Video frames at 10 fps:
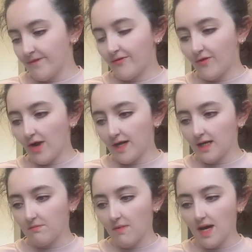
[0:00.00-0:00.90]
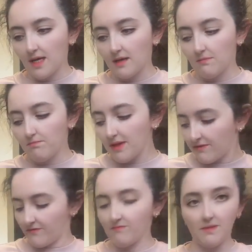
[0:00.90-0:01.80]
fry my
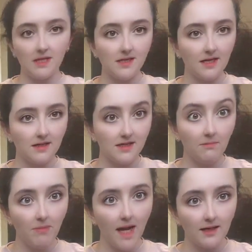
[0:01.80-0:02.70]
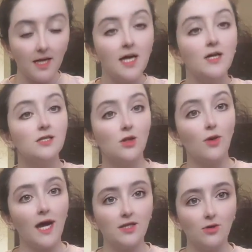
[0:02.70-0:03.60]
beef inside the same pan, so
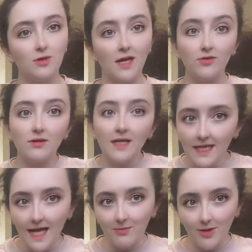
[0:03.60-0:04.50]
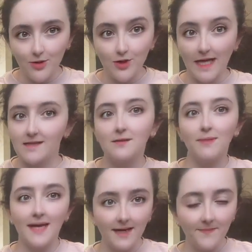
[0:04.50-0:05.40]
I don't have to clean that much. That's the
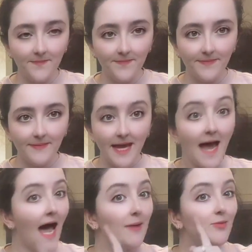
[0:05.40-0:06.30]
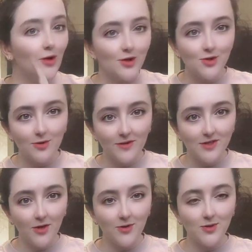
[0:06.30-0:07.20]
plan. I'm not sure if it's
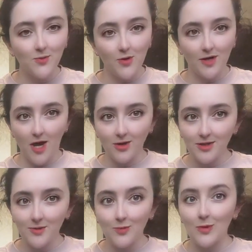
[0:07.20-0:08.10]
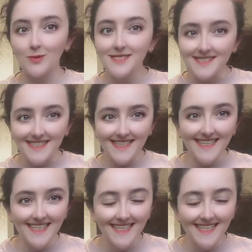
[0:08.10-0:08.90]
going to work out. We will see.